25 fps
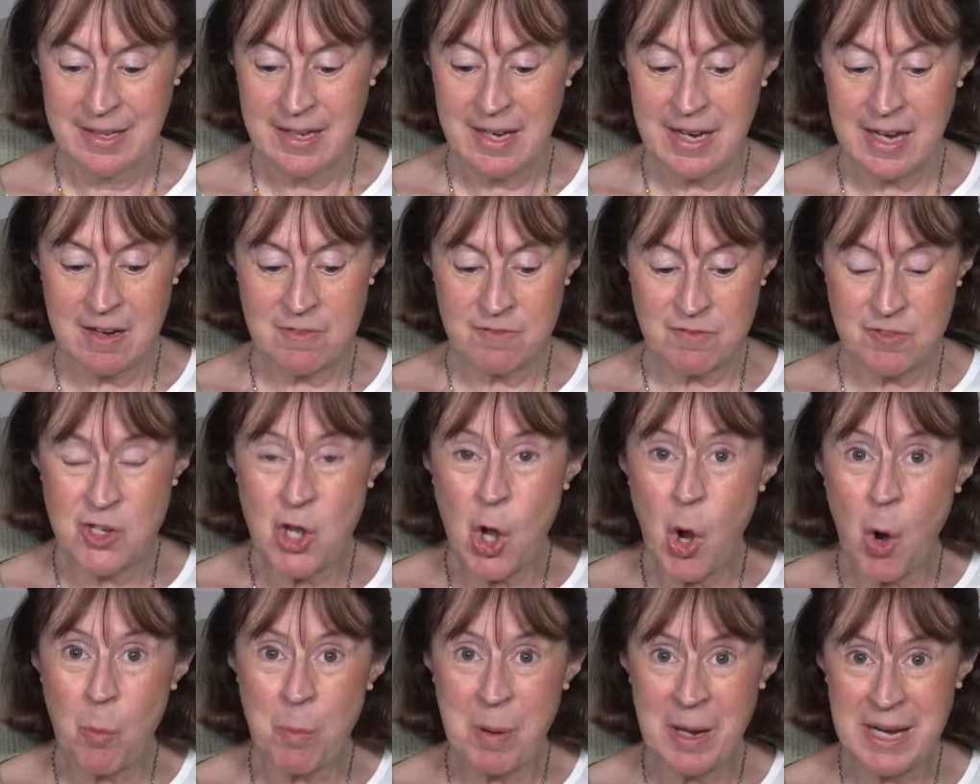If
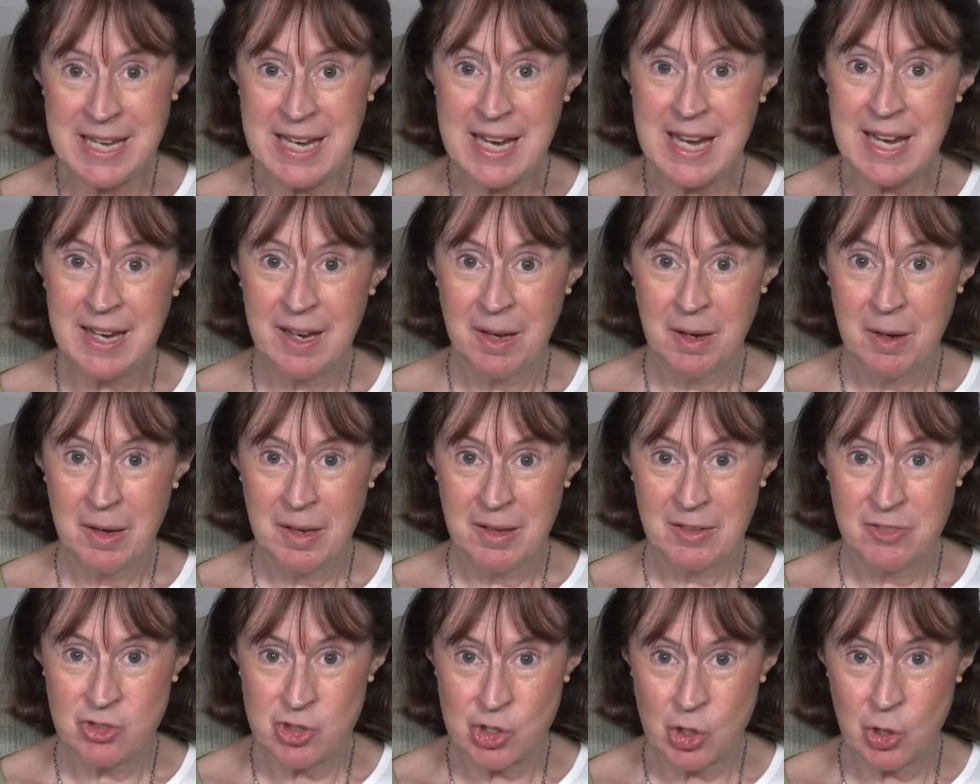nobody
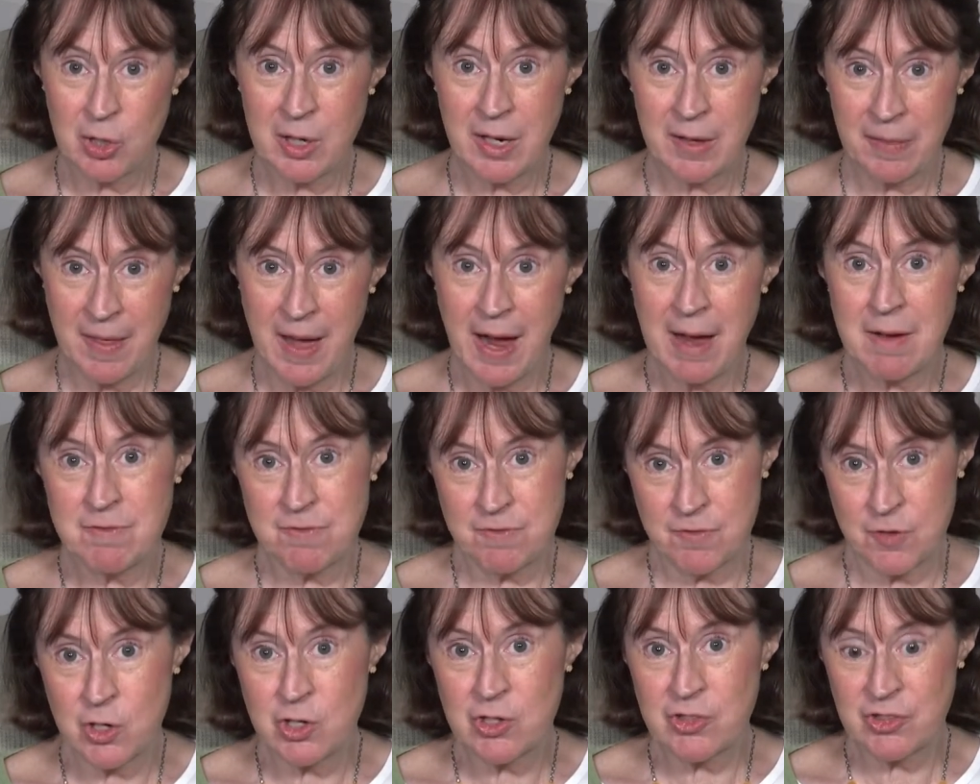took that
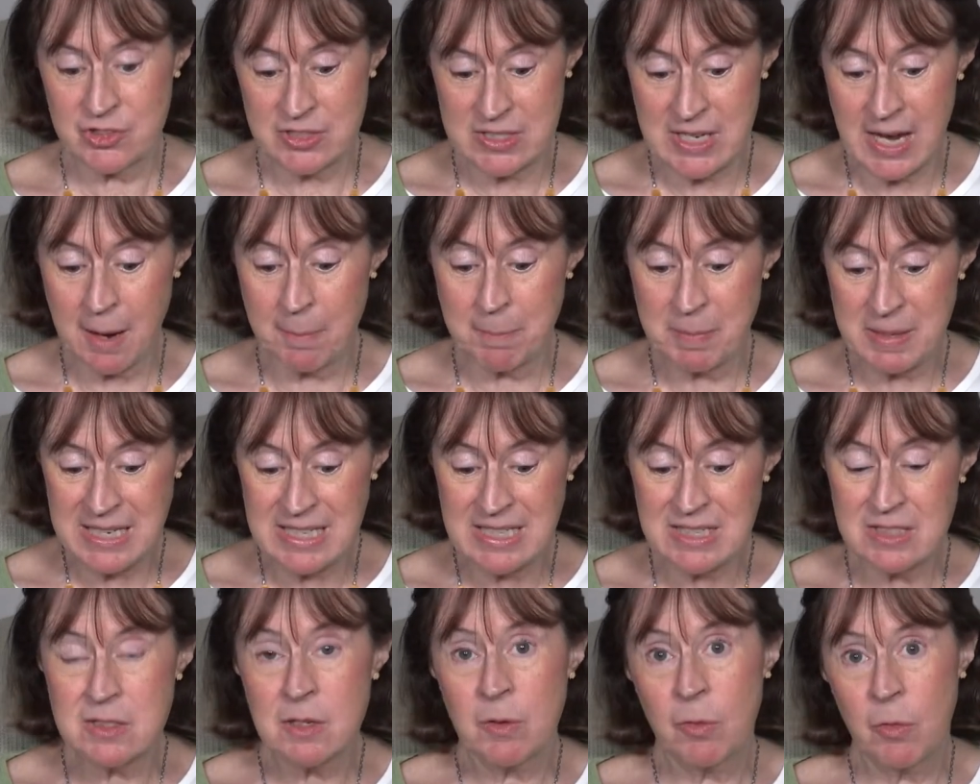first step
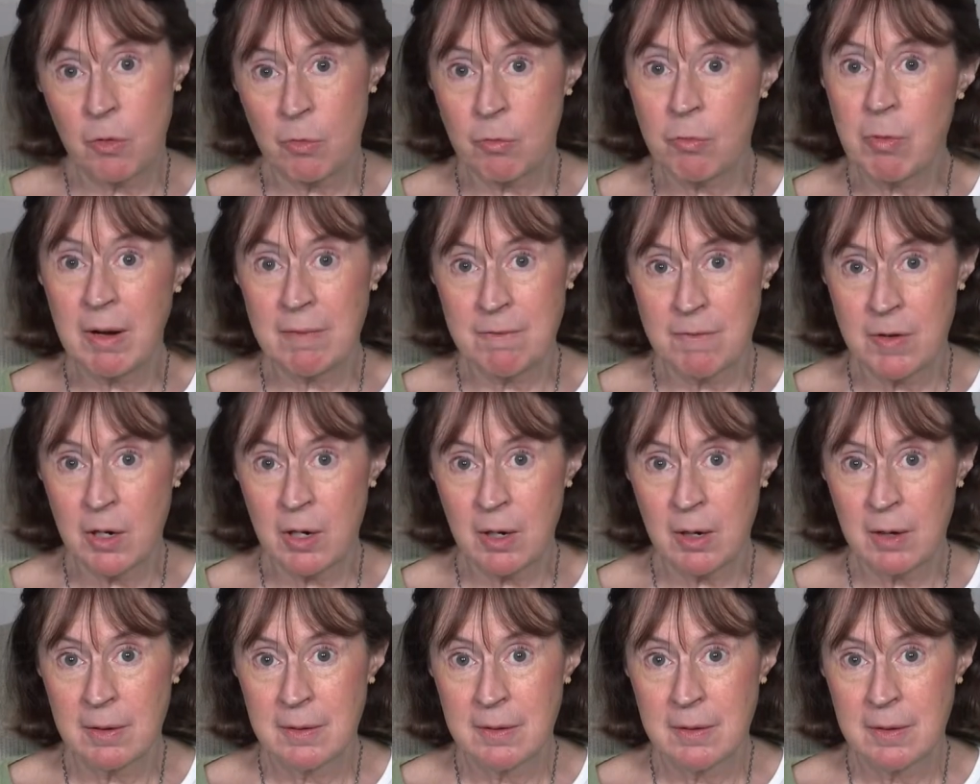into the
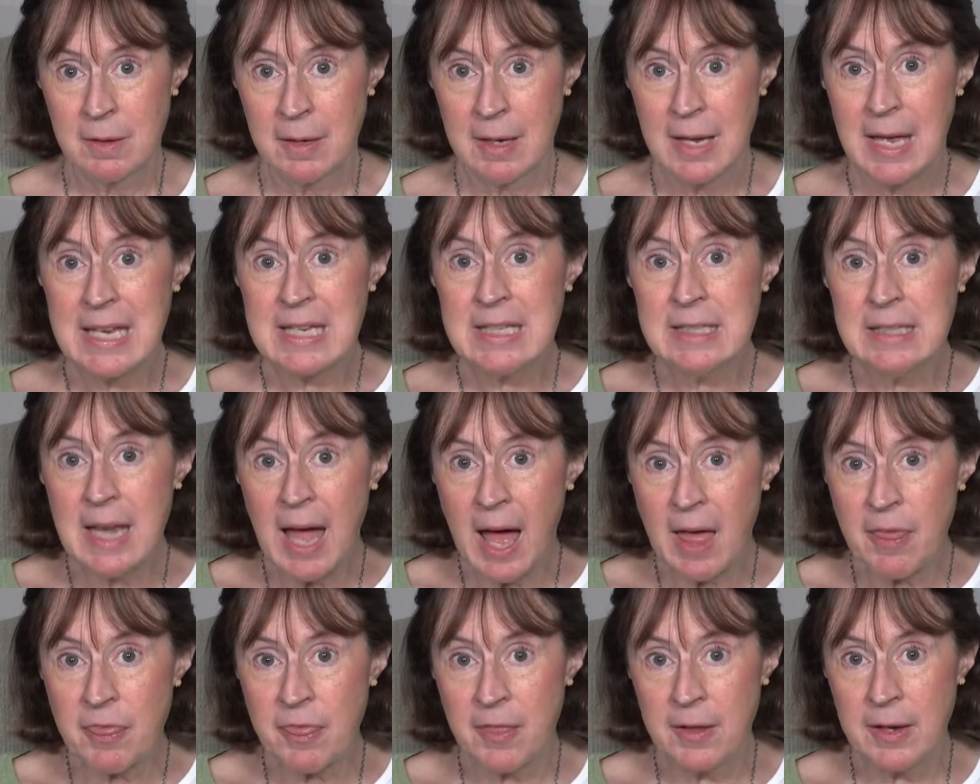river,
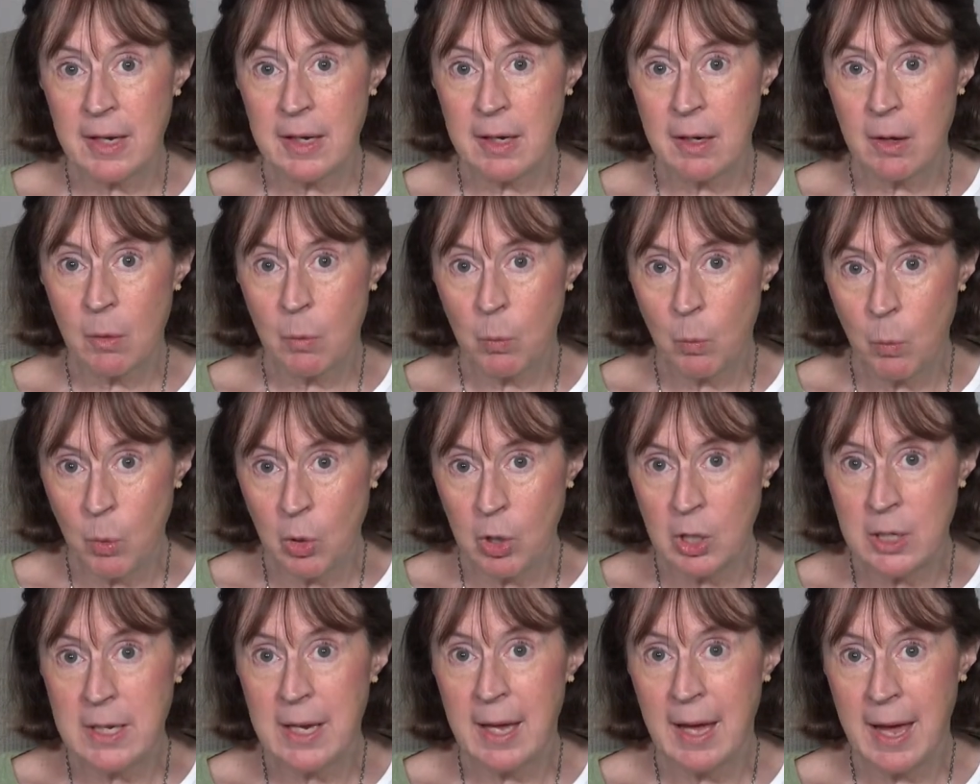nothing
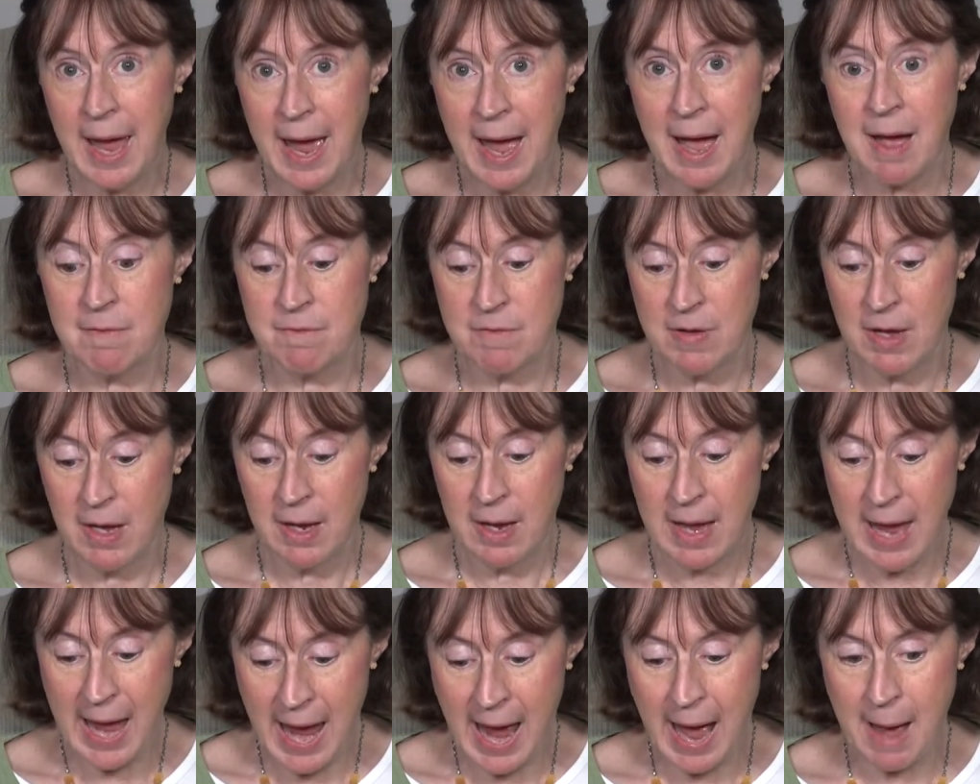would have
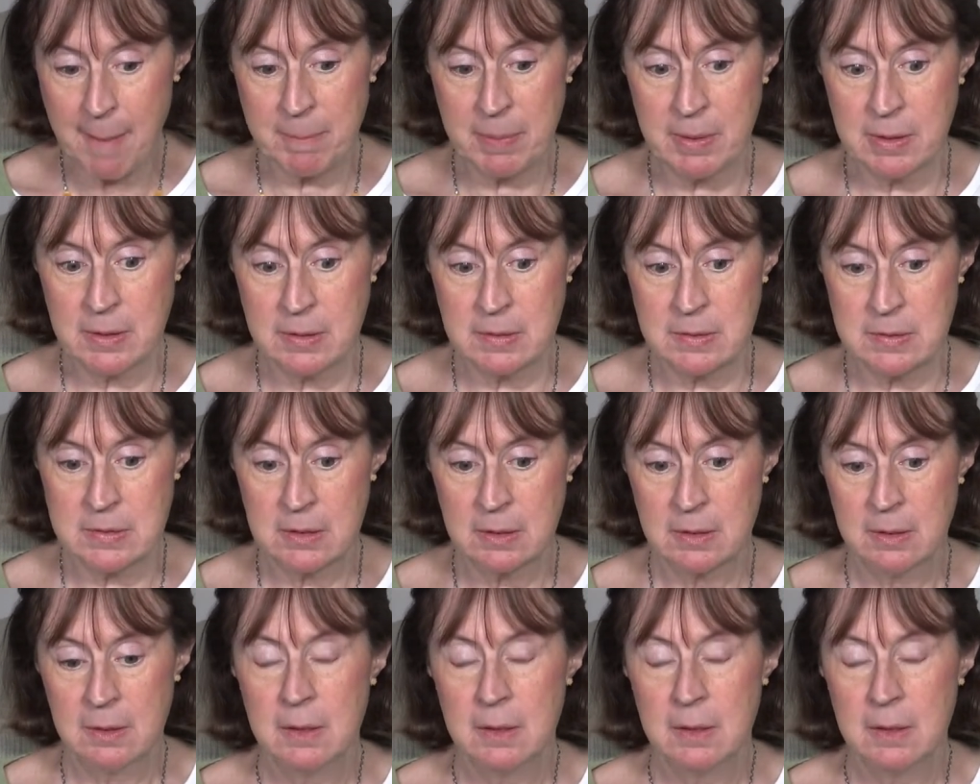happened.